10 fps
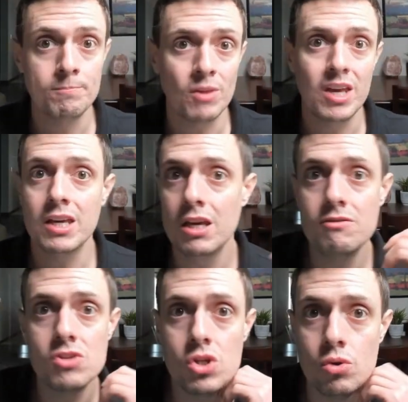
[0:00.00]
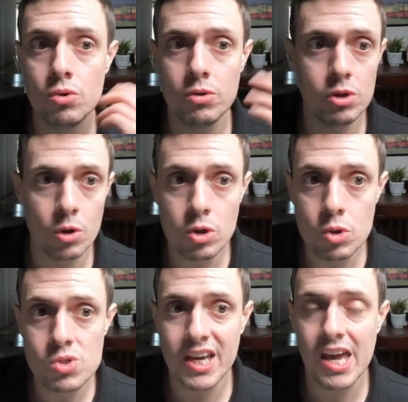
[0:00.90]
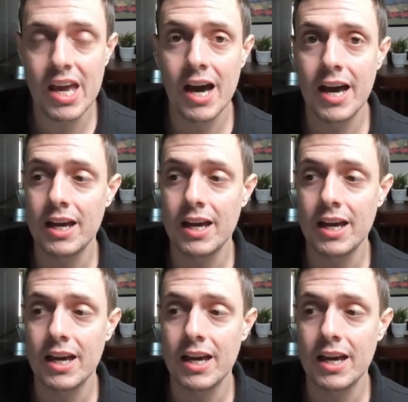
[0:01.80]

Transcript: it gives you, you know, using AI,